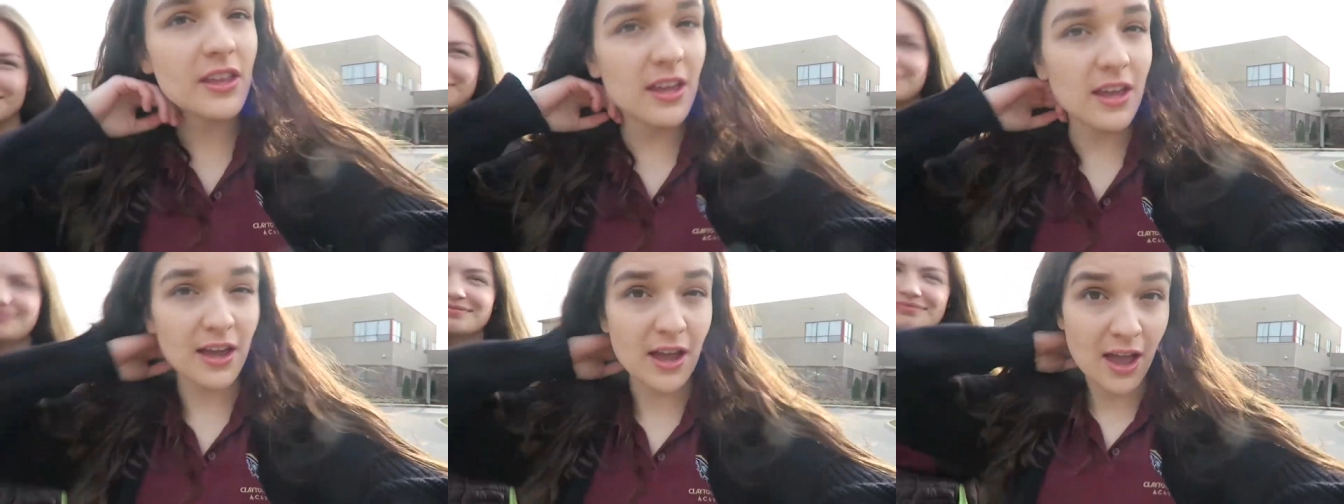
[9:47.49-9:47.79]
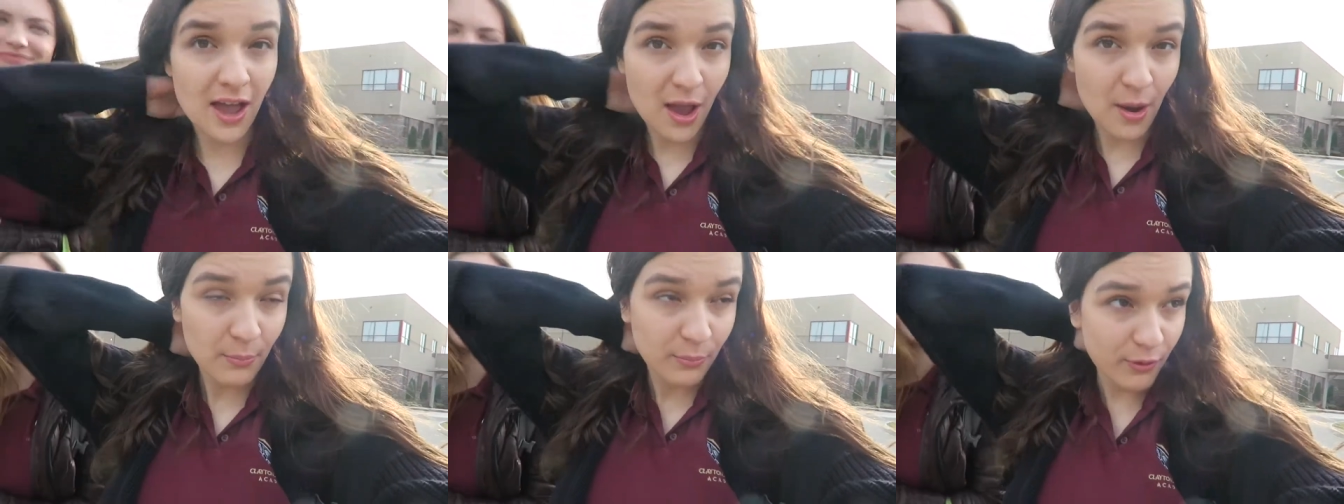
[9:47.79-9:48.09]
the
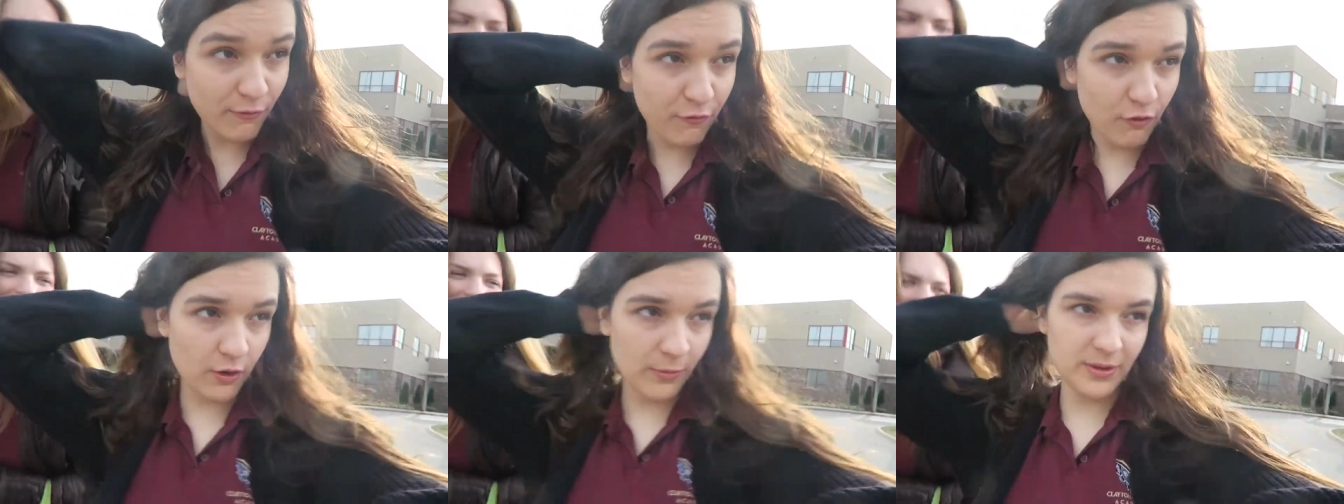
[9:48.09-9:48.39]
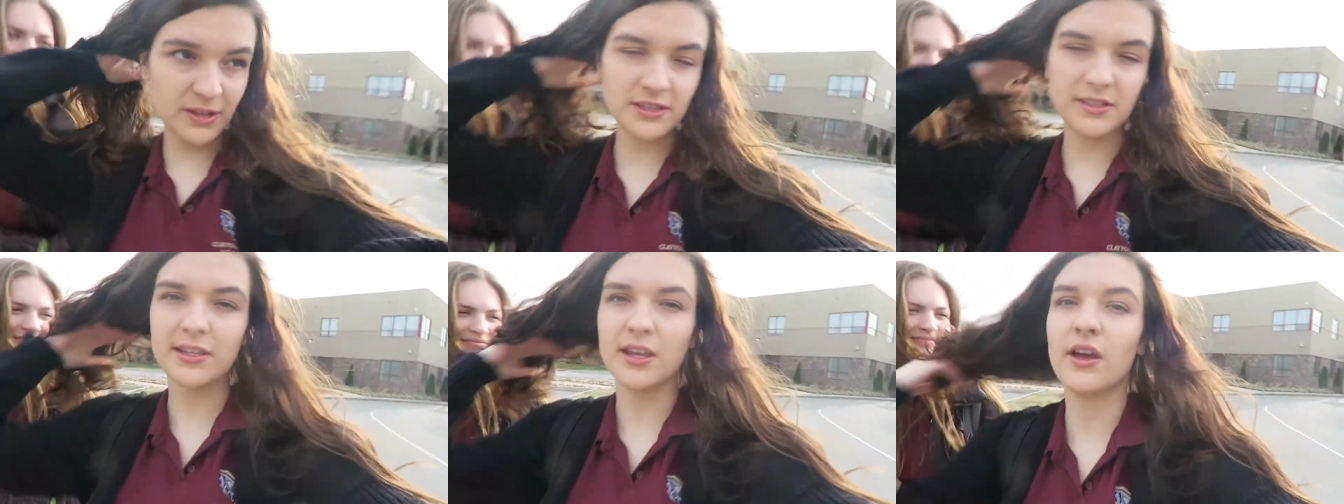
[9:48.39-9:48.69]

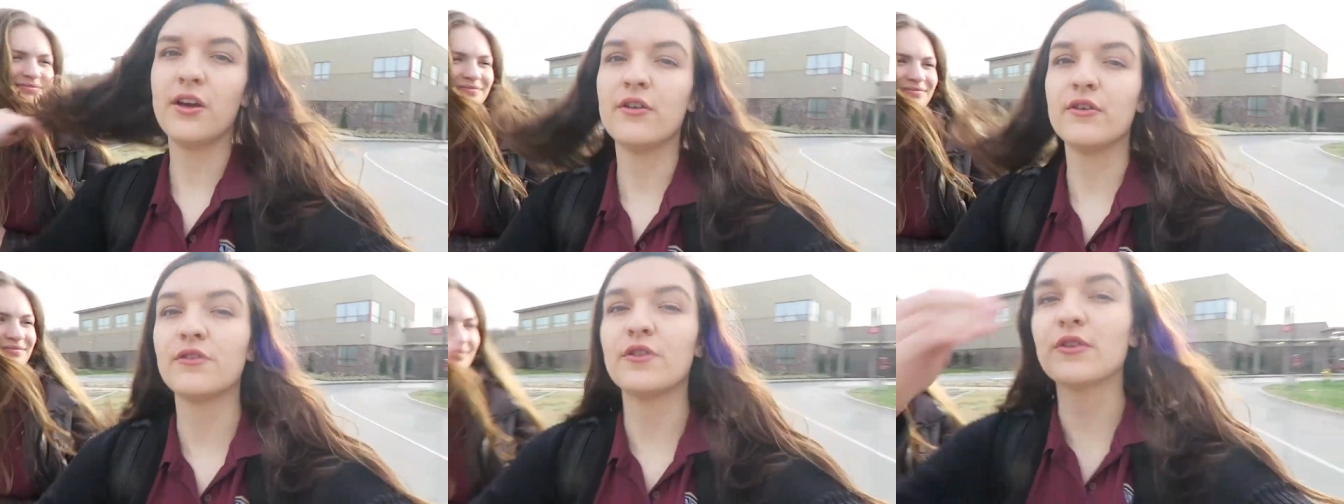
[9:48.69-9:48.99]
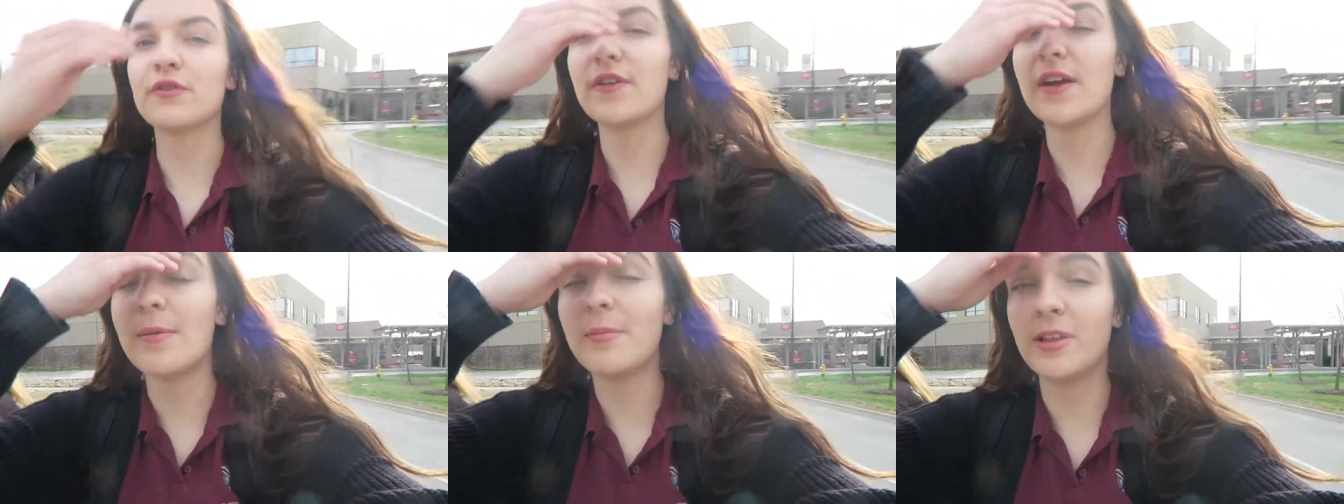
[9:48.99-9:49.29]
performance
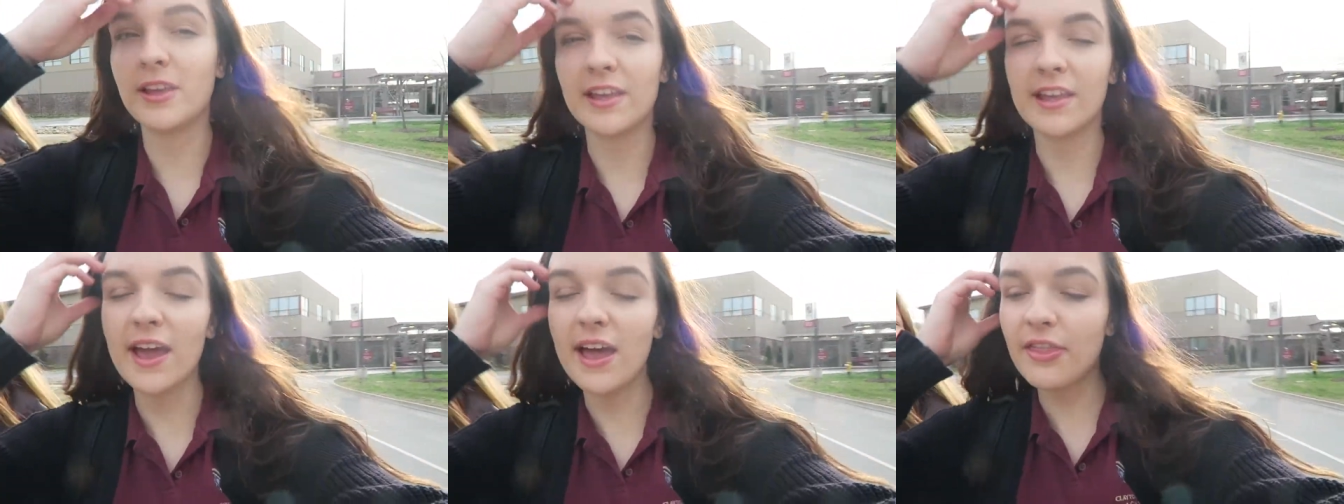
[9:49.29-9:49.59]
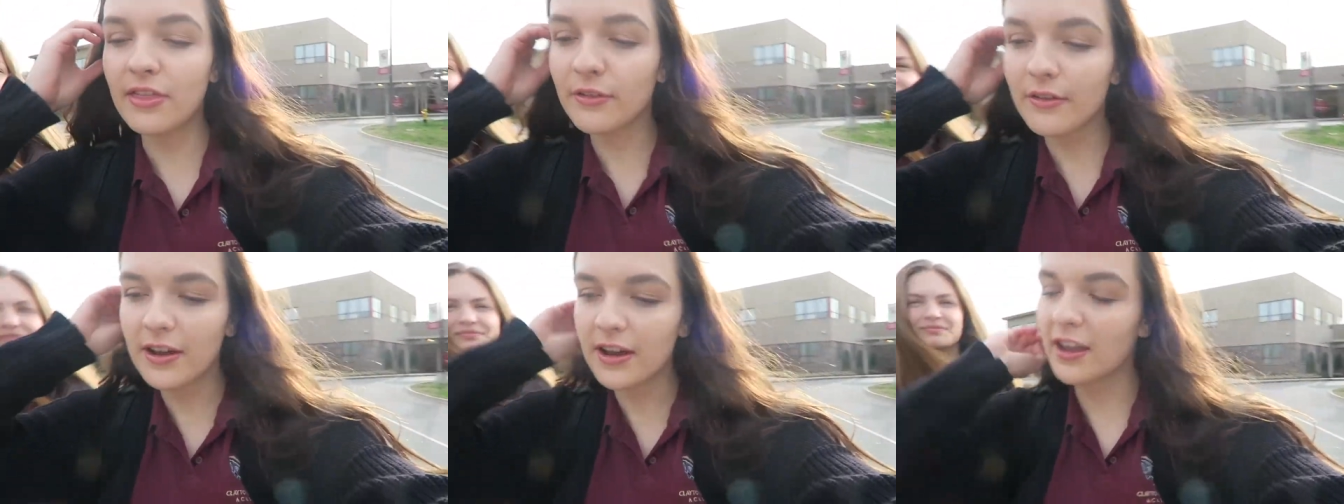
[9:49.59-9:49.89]
for Family
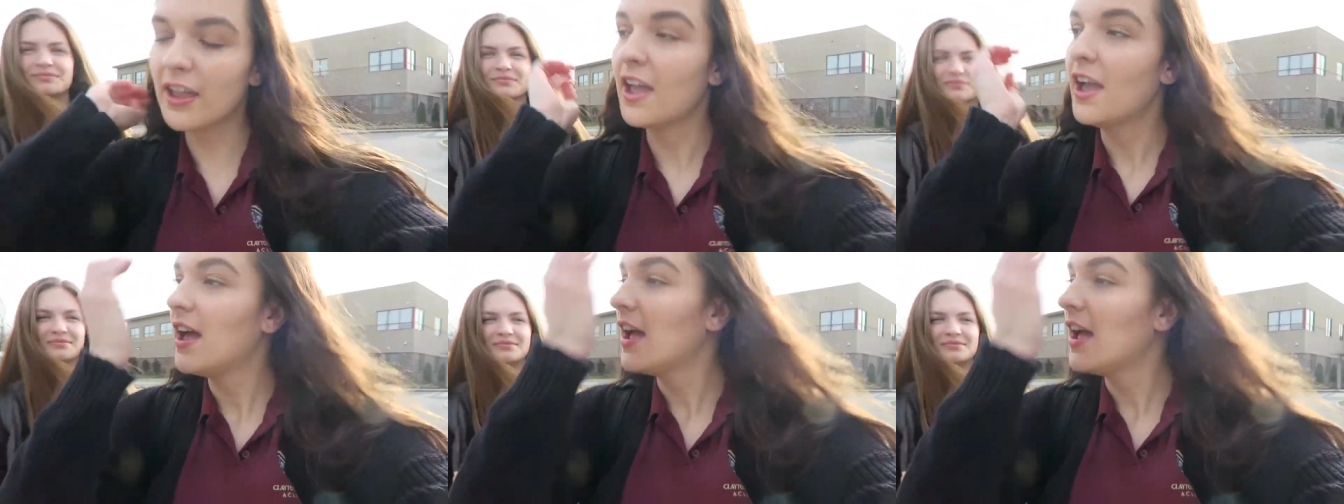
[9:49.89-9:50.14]
Gathering,